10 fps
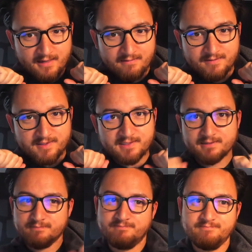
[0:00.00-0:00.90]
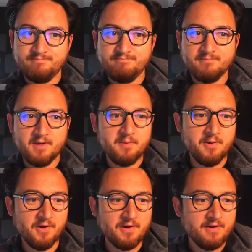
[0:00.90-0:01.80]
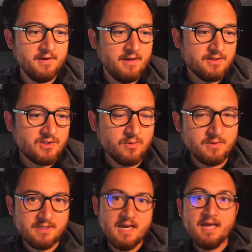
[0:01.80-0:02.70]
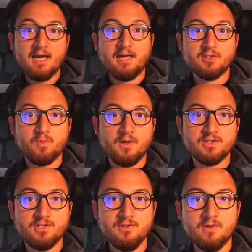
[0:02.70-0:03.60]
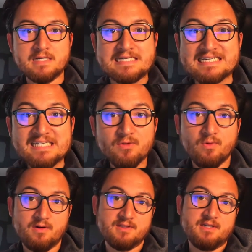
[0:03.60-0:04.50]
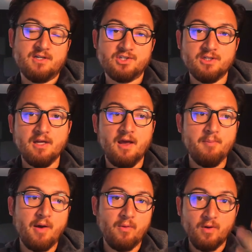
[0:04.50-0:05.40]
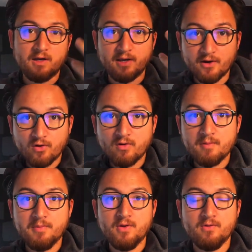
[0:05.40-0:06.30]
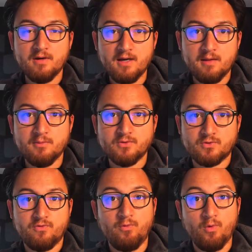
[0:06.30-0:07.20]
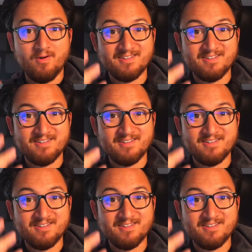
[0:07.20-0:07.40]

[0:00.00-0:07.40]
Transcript: It's gonna be good. So today I just want to continue our discussion about what concurrent mode enables for